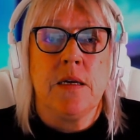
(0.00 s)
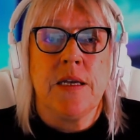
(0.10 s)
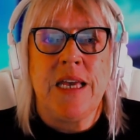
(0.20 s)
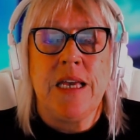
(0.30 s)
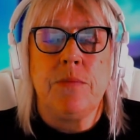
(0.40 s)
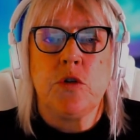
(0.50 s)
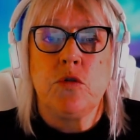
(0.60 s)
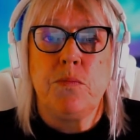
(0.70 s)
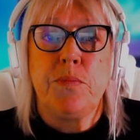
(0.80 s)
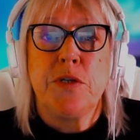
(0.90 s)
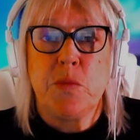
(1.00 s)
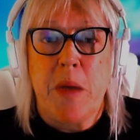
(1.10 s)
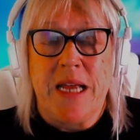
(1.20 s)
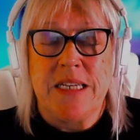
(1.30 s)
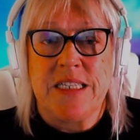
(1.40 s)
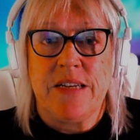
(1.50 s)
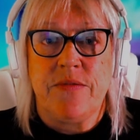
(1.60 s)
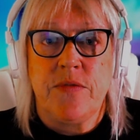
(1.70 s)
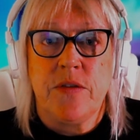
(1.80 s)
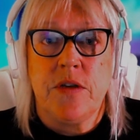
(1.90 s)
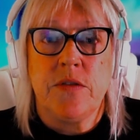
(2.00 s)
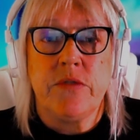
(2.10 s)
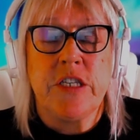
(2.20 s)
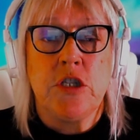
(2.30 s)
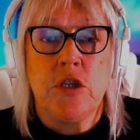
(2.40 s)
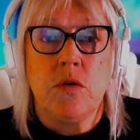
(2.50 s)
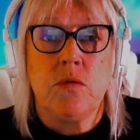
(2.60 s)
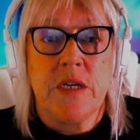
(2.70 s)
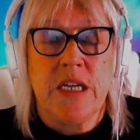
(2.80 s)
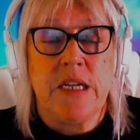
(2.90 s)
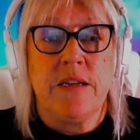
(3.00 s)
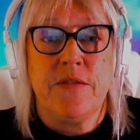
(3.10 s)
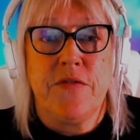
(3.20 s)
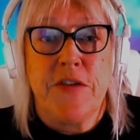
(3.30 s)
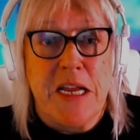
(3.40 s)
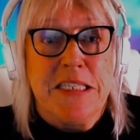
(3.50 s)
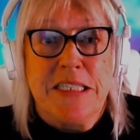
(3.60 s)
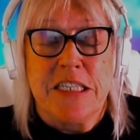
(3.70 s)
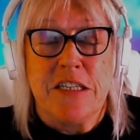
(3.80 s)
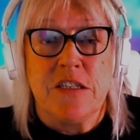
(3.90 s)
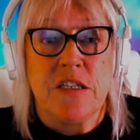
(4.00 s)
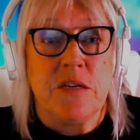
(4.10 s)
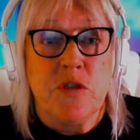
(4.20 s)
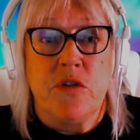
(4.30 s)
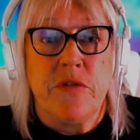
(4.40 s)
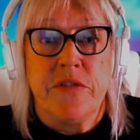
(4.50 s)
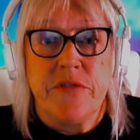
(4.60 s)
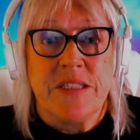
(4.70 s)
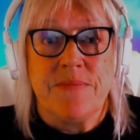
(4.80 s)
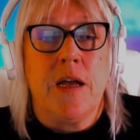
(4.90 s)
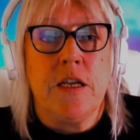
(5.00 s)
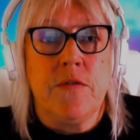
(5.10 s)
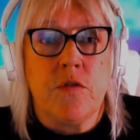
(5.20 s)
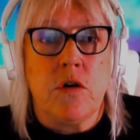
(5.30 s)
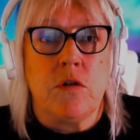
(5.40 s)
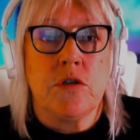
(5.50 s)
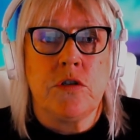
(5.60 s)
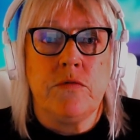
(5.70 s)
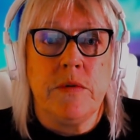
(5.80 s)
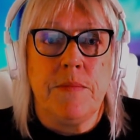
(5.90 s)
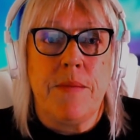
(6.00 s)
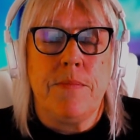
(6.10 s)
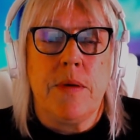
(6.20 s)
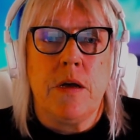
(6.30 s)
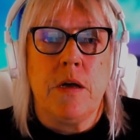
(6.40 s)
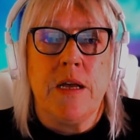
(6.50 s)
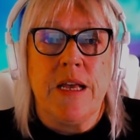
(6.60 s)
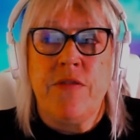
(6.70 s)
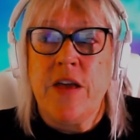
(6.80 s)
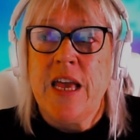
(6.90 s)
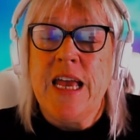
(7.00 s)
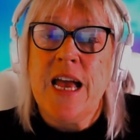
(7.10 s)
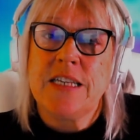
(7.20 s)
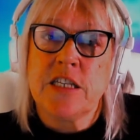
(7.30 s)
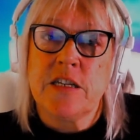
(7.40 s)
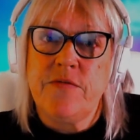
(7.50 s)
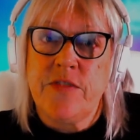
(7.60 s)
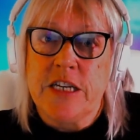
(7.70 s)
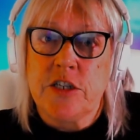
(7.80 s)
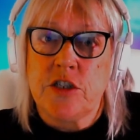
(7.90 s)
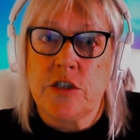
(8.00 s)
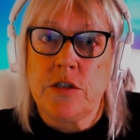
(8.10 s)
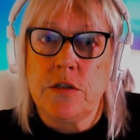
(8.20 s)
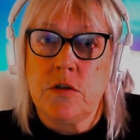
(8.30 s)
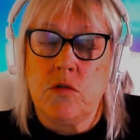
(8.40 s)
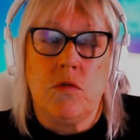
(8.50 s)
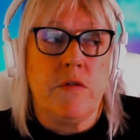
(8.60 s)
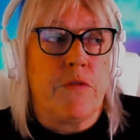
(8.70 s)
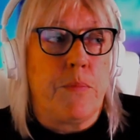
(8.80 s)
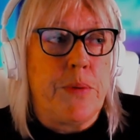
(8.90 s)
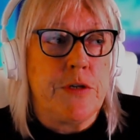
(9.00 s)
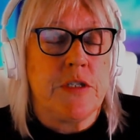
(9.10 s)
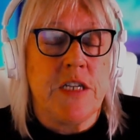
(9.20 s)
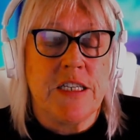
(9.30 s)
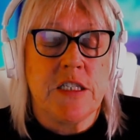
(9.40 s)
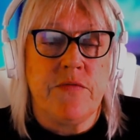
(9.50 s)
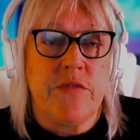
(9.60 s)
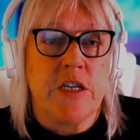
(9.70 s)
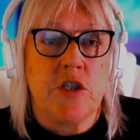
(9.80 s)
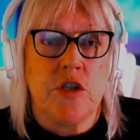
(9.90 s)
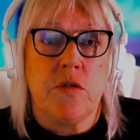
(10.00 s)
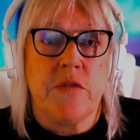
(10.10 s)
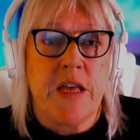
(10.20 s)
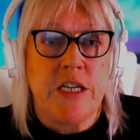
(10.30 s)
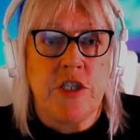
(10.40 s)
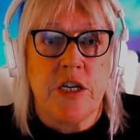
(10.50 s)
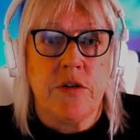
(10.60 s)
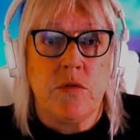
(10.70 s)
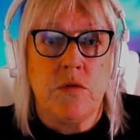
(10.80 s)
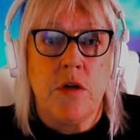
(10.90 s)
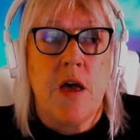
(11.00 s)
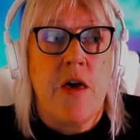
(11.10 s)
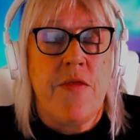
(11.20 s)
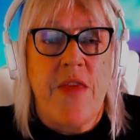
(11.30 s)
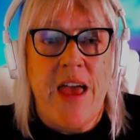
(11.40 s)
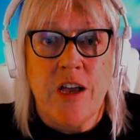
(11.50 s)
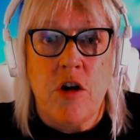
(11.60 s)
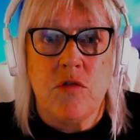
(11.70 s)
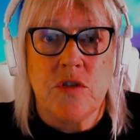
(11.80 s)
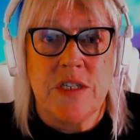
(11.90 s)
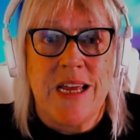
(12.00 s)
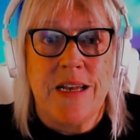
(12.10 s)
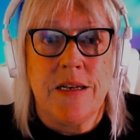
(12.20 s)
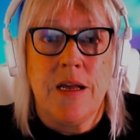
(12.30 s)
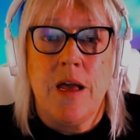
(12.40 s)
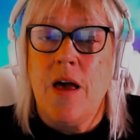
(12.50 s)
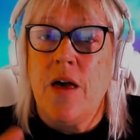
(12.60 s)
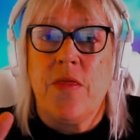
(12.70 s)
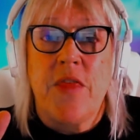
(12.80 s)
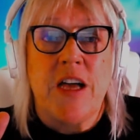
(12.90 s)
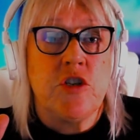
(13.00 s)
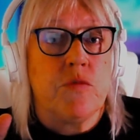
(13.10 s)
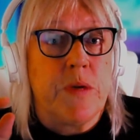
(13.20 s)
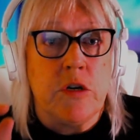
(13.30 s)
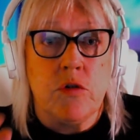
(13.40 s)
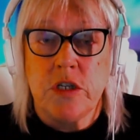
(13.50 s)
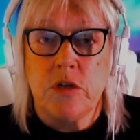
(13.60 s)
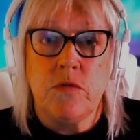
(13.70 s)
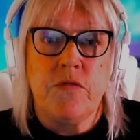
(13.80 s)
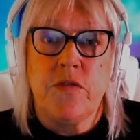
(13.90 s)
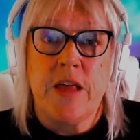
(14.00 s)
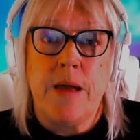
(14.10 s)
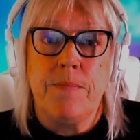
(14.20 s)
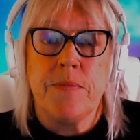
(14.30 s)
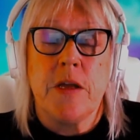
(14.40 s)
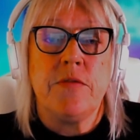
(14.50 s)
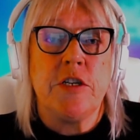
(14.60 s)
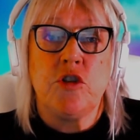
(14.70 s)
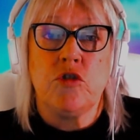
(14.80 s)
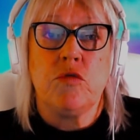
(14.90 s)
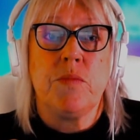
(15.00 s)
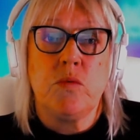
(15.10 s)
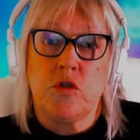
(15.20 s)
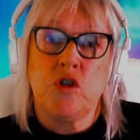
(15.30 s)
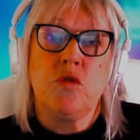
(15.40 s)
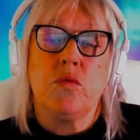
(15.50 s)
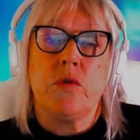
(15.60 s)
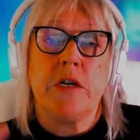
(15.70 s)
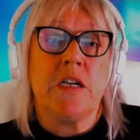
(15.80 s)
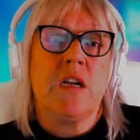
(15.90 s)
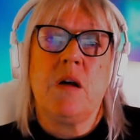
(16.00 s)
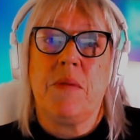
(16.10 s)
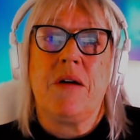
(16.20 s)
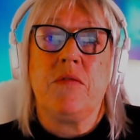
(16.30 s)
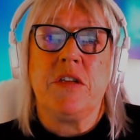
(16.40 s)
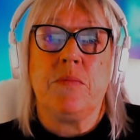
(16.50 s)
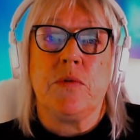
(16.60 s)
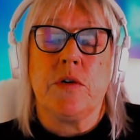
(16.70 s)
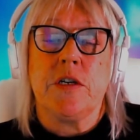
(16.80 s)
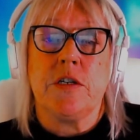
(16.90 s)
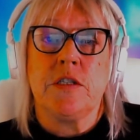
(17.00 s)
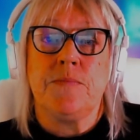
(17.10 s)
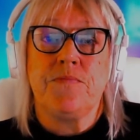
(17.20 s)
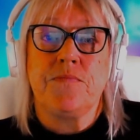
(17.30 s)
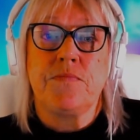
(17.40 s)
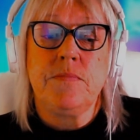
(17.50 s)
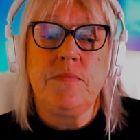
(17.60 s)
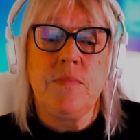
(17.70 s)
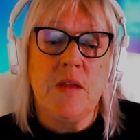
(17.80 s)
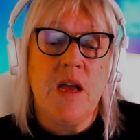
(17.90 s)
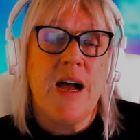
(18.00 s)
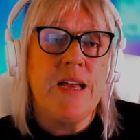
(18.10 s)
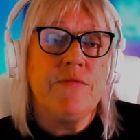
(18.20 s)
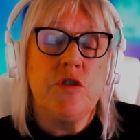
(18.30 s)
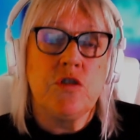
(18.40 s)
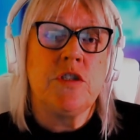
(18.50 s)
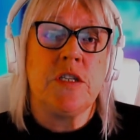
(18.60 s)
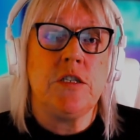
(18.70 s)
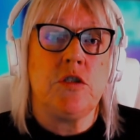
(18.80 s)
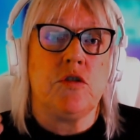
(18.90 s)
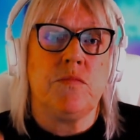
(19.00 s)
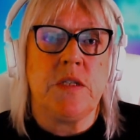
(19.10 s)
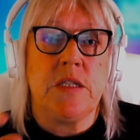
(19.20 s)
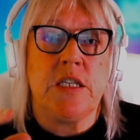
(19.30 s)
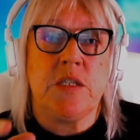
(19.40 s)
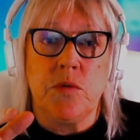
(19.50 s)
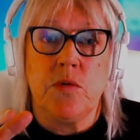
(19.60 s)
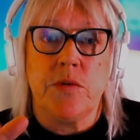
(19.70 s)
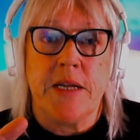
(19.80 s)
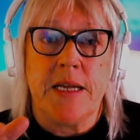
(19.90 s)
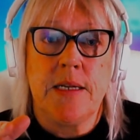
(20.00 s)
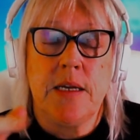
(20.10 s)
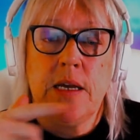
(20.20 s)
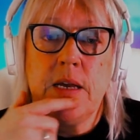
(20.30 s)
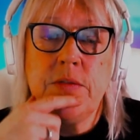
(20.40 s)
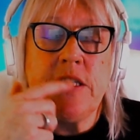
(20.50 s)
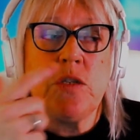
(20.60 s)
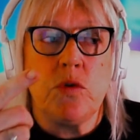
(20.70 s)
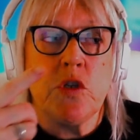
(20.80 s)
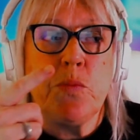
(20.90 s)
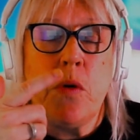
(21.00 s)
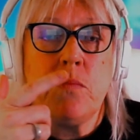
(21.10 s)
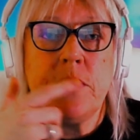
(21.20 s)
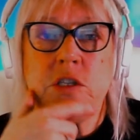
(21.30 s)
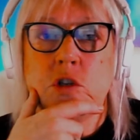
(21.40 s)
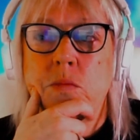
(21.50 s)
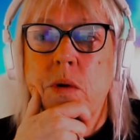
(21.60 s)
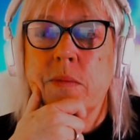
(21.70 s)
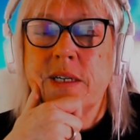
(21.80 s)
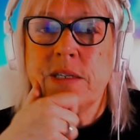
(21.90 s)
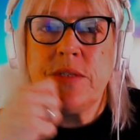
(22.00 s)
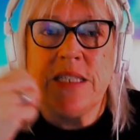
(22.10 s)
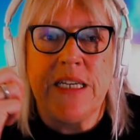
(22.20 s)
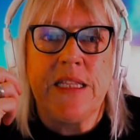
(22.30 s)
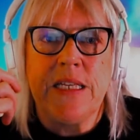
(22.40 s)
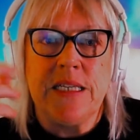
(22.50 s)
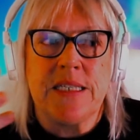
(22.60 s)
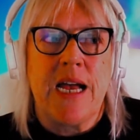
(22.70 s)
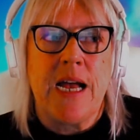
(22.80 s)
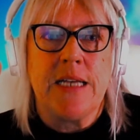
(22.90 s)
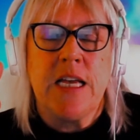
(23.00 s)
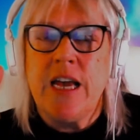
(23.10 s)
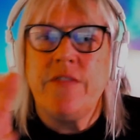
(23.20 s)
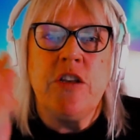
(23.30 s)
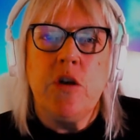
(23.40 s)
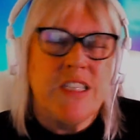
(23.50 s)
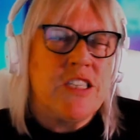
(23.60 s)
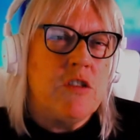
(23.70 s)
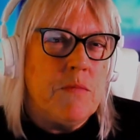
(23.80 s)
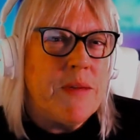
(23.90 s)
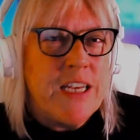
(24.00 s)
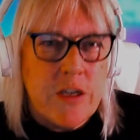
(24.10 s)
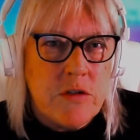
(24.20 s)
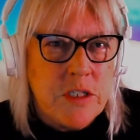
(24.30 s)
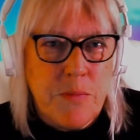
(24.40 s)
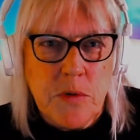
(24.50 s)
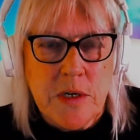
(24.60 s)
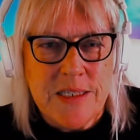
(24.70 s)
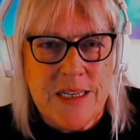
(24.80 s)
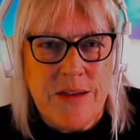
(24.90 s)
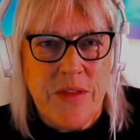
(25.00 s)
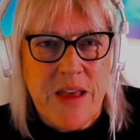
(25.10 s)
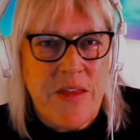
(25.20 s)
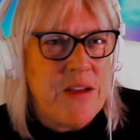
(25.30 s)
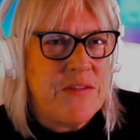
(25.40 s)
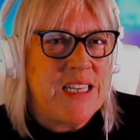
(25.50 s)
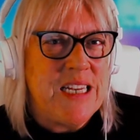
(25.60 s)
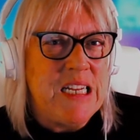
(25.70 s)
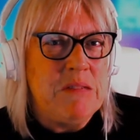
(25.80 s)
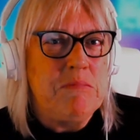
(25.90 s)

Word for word: Keep some perspective. There is no need for nastiness. I'm sorry, there isn't. You've got to remember, if he has conviction, or if a person has conviction over their channel, their content, that should be good enough for them, and they shouldn't be too worried about the debunkers. I have just seen something this morning, and this is what's prompted me to come on, because I'm seeing these guys. Have you noticed there's not many girl debunkers out there that I've seen?